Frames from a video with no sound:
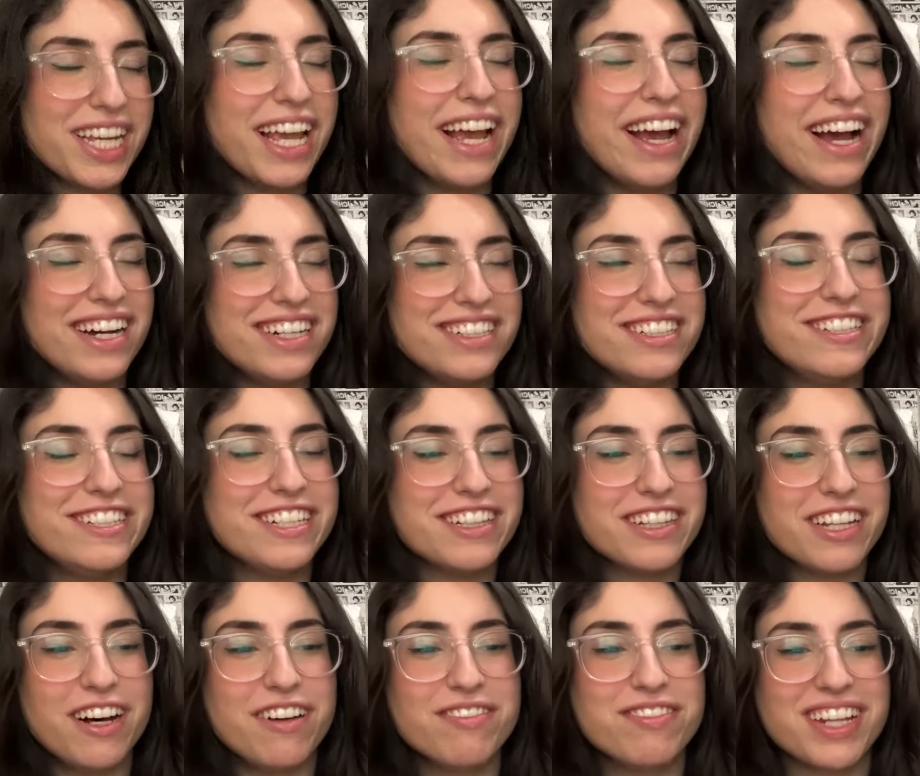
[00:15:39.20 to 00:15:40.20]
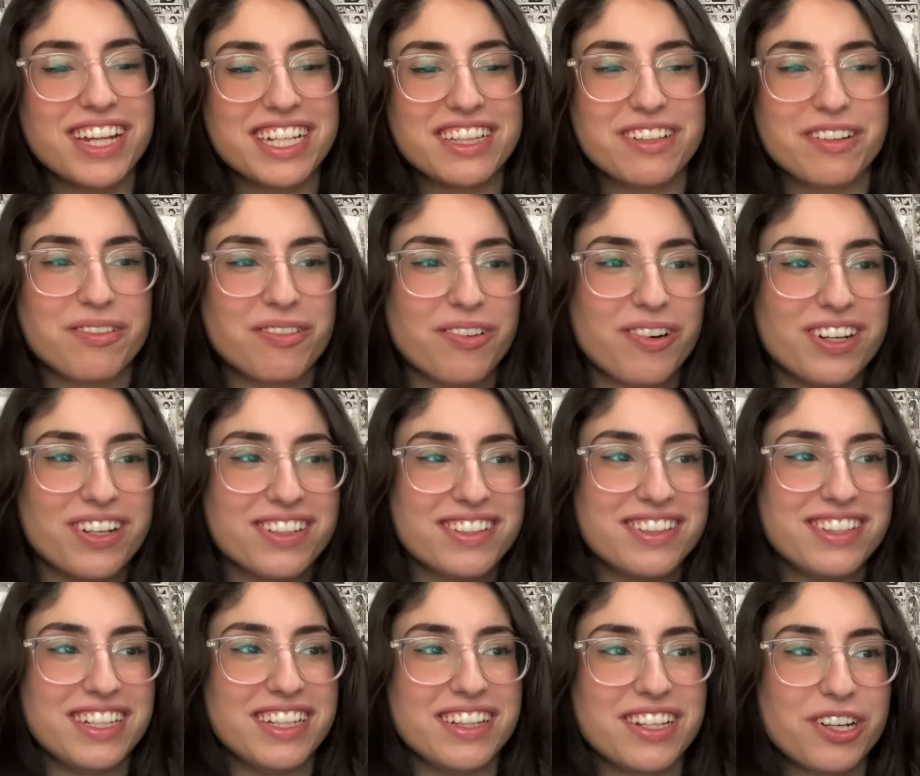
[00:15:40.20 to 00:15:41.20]
And yeah, she loved like the
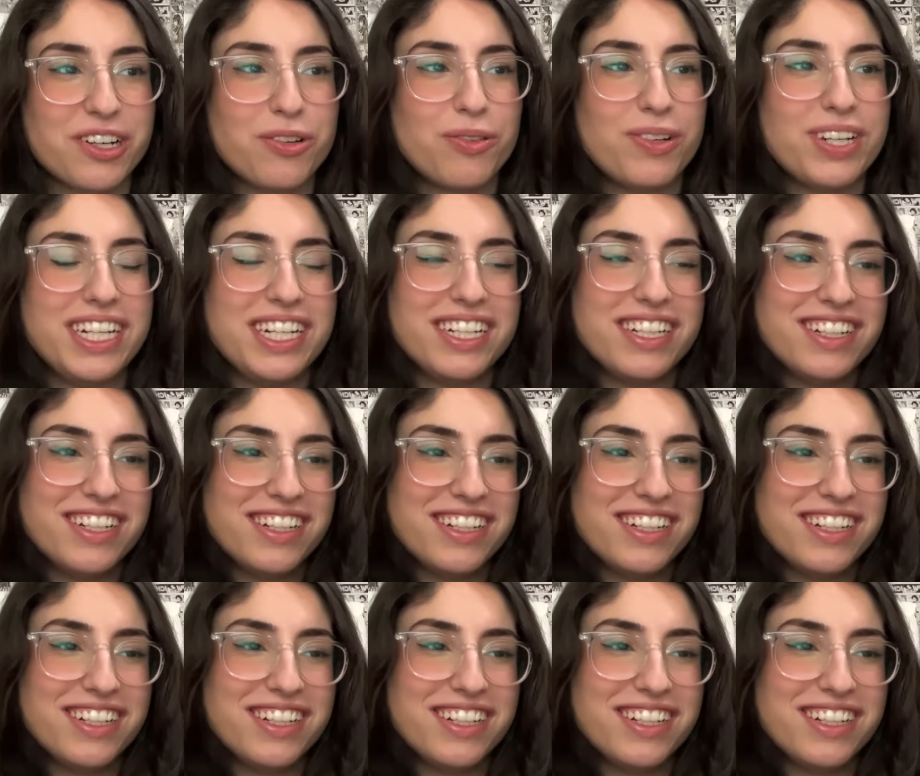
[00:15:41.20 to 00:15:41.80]
royalty, the queen.